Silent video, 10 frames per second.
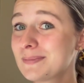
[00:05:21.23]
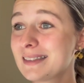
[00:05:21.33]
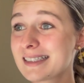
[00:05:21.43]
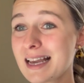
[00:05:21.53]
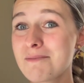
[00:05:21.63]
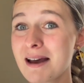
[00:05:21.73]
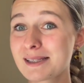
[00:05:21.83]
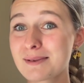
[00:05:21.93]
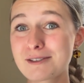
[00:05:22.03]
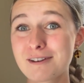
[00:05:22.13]
the same
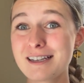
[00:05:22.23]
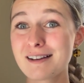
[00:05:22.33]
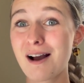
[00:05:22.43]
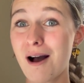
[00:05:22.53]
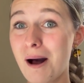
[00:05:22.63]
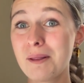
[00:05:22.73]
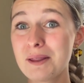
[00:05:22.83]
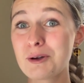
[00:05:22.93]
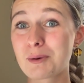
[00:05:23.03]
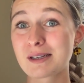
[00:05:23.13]
as we treat all
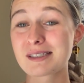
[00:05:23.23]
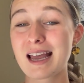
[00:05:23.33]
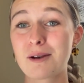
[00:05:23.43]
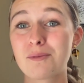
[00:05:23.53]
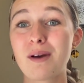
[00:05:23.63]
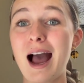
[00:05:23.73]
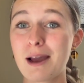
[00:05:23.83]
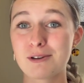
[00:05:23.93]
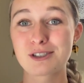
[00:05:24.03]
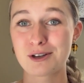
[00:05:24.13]
other words, and I
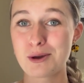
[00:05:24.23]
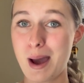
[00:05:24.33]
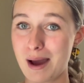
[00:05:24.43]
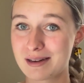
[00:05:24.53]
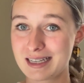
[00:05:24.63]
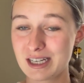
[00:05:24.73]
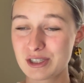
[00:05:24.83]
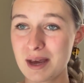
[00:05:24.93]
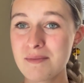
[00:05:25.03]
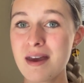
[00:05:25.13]
will show you how to teach
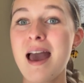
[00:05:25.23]
them.